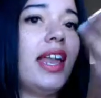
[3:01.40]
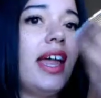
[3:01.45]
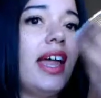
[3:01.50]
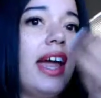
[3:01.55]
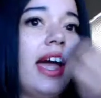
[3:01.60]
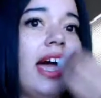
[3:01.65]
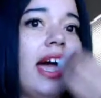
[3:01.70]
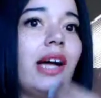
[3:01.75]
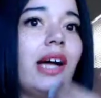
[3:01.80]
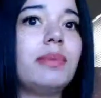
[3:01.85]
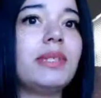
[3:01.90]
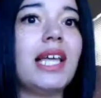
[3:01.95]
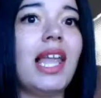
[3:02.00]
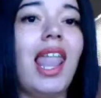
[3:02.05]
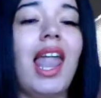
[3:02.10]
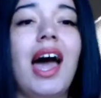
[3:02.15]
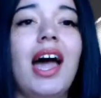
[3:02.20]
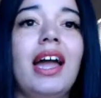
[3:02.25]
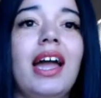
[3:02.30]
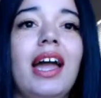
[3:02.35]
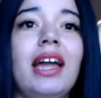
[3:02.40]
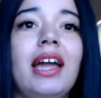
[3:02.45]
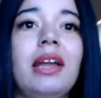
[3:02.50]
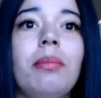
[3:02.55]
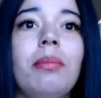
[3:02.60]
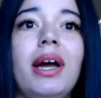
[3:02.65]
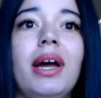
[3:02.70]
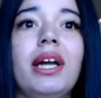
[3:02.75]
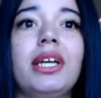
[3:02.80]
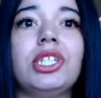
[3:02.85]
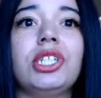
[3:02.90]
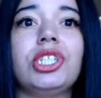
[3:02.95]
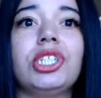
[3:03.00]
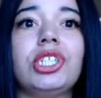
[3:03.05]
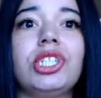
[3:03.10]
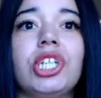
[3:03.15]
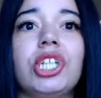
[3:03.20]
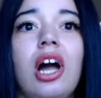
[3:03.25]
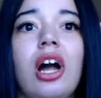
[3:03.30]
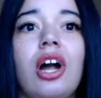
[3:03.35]
helps align my
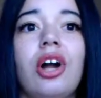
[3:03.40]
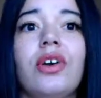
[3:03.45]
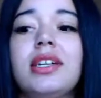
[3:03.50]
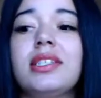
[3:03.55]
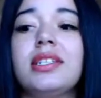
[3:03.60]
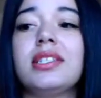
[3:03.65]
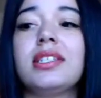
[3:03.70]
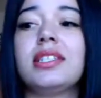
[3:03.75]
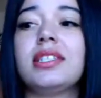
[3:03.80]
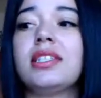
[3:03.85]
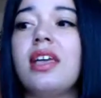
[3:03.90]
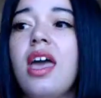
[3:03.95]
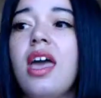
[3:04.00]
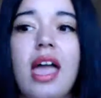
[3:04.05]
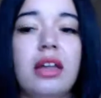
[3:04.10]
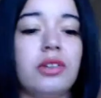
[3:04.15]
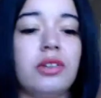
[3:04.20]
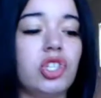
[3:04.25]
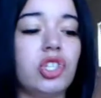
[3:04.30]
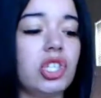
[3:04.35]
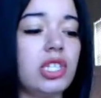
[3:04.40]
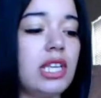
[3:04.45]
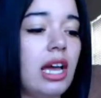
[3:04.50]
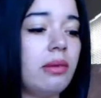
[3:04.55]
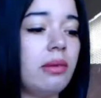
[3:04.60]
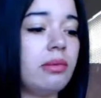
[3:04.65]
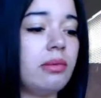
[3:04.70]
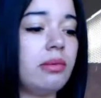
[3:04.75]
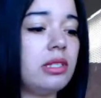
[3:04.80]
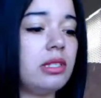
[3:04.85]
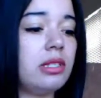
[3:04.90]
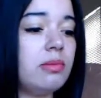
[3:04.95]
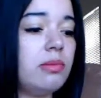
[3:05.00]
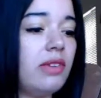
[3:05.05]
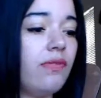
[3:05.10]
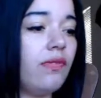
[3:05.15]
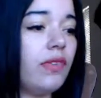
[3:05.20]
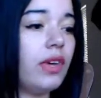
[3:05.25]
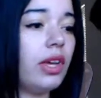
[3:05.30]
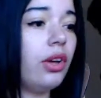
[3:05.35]
chakras and just helps me
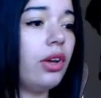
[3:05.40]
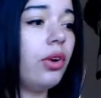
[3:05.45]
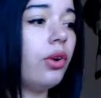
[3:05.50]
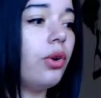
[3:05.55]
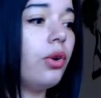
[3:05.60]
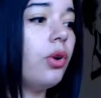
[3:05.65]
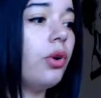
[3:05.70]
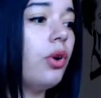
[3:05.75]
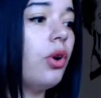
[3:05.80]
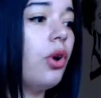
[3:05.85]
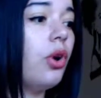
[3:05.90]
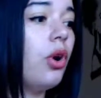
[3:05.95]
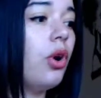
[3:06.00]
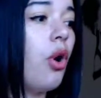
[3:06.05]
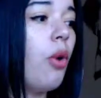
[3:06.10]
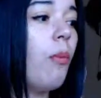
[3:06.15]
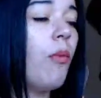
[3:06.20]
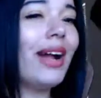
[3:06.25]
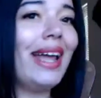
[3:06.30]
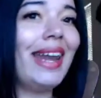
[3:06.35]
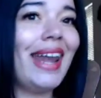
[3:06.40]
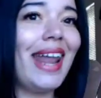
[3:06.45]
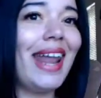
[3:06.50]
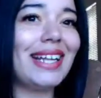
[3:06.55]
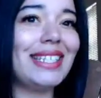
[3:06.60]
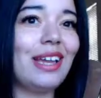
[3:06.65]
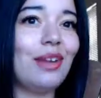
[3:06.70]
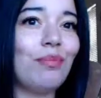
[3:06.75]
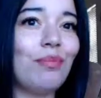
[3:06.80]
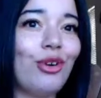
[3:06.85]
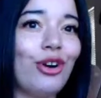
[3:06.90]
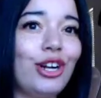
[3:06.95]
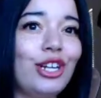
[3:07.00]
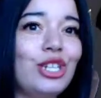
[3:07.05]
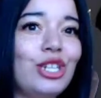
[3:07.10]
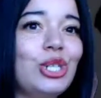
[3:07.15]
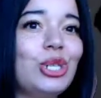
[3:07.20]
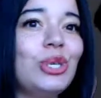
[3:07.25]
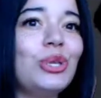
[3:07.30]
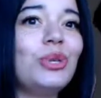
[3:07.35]
feel more connected, more
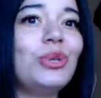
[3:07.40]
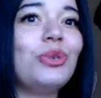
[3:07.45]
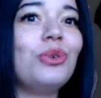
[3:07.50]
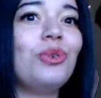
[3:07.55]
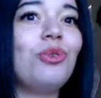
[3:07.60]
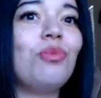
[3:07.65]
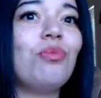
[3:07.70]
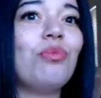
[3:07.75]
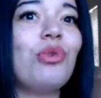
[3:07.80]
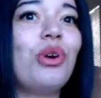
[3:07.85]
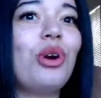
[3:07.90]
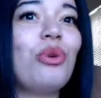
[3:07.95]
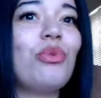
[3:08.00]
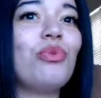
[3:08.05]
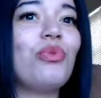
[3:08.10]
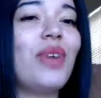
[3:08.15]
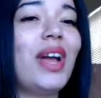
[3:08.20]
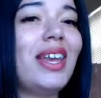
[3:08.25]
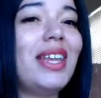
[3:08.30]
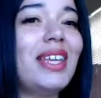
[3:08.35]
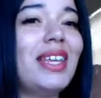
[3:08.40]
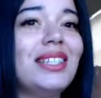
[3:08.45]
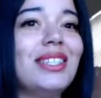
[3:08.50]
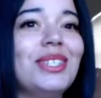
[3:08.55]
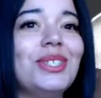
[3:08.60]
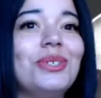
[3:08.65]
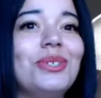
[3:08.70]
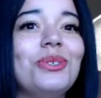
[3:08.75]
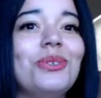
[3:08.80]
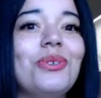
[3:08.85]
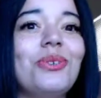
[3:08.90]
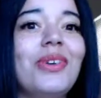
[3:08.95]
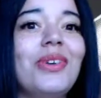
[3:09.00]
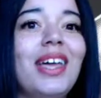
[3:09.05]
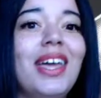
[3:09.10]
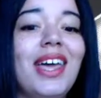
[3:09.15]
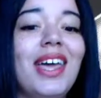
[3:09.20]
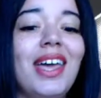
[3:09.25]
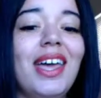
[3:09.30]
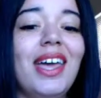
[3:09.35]
in tune, more ready to
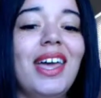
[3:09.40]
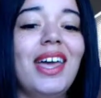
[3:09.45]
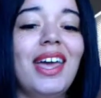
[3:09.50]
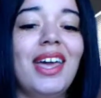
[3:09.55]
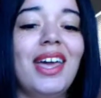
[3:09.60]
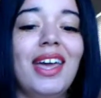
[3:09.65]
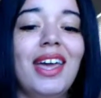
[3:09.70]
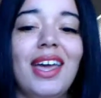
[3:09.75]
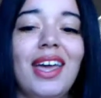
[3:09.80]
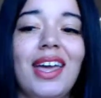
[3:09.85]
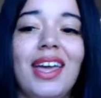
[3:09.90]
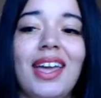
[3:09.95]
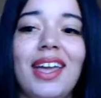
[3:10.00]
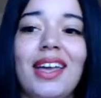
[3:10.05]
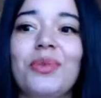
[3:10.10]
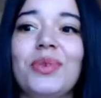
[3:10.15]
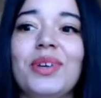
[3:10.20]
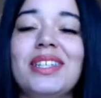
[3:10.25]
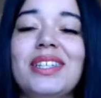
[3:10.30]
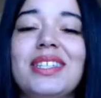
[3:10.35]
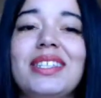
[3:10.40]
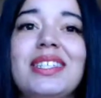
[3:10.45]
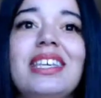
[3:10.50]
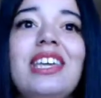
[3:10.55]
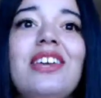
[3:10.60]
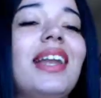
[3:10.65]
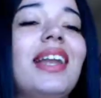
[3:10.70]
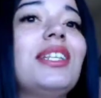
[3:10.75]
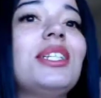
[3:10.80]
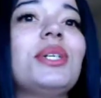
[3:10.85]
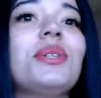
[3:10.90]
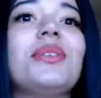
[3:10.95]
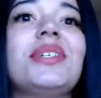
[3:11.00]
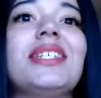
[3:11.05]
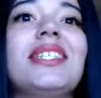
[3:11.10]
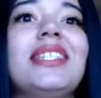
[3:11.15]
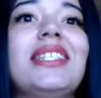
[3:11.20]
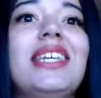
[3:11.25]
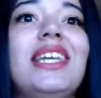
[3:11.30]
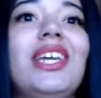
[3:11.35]
receive what I need to
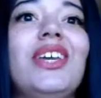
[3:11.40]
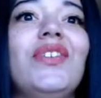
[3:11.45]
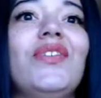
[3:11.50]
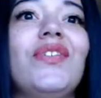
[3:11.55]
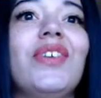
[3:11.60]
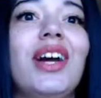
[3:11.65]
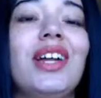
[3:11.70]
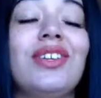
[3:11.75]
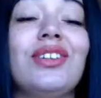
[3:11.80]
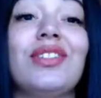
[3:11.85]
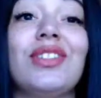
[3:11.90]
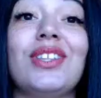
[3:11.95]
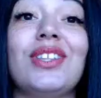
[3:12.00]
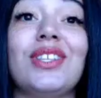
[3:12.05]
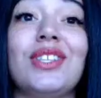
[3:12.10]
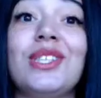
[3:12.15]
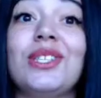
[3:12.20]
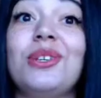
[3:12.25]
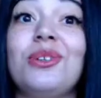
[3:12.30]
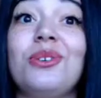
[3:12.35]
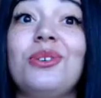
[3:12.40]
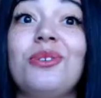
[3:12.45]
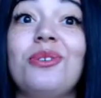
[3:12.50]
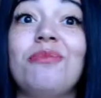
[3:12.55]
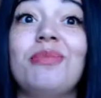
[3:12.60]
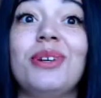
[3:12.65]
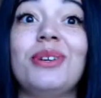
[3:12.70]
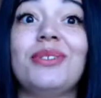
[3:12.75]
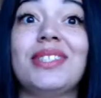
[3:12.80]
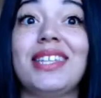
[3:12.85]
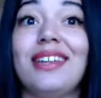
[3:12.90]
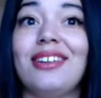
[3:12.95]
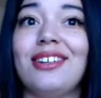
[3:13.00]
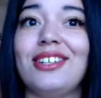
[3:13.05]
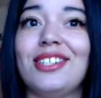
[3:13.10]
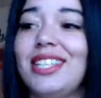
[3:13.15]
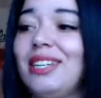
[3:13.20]
receive under this new moon's energy.